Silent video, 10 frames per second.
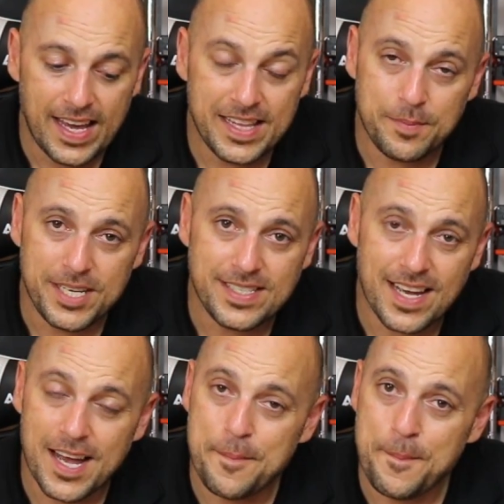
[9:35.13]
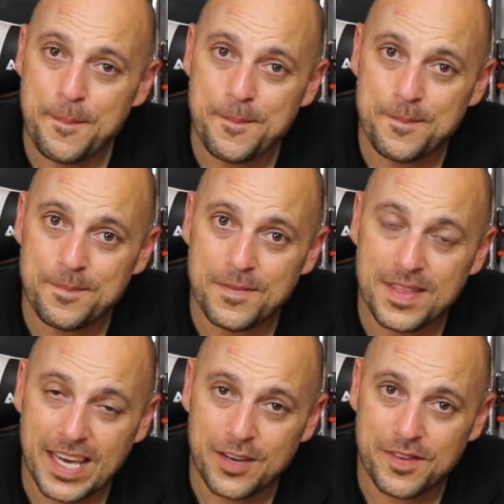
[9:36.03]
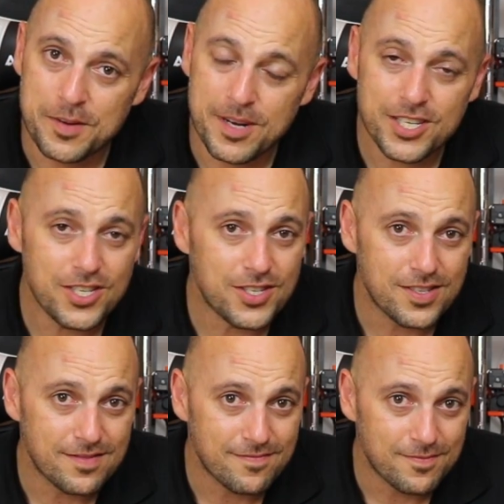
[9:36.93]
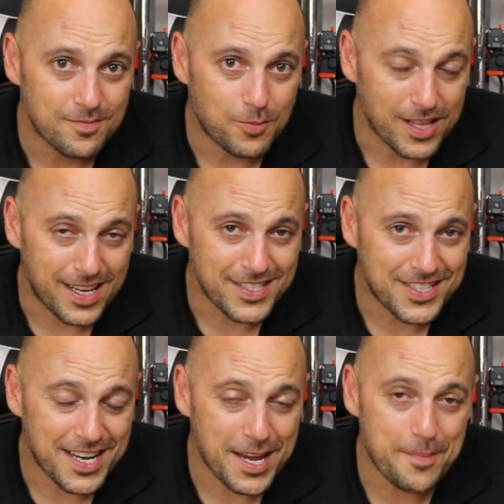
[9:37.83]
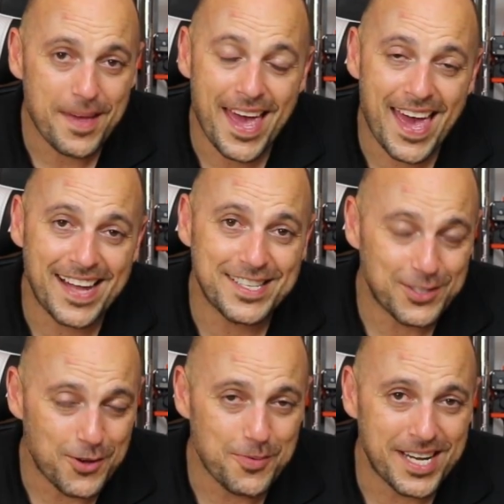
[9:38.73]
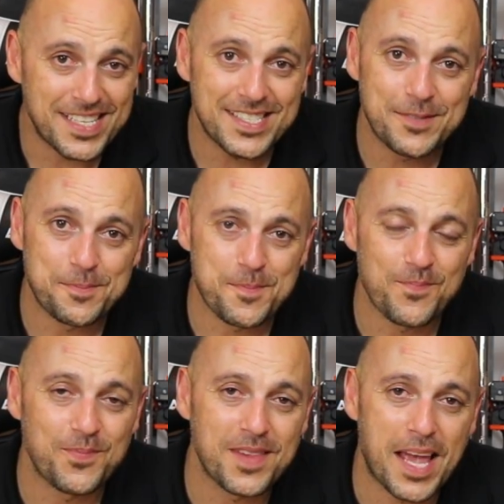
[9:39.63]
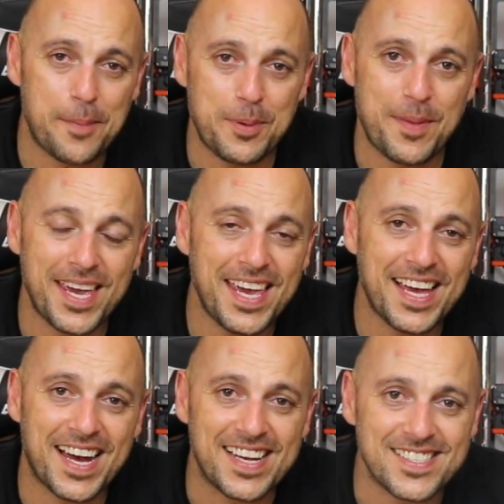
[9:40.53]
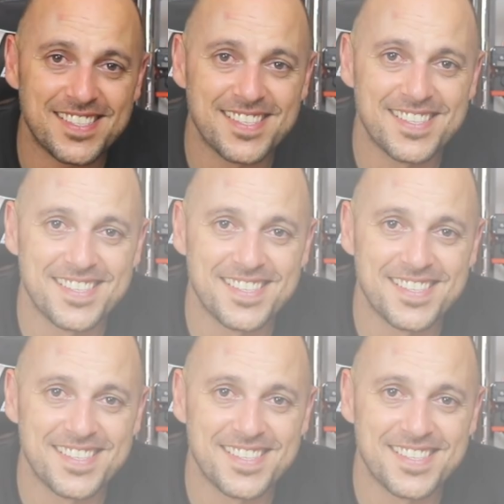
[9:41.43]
In the meantime, thank you very much one last time, and as always, happy making, guys.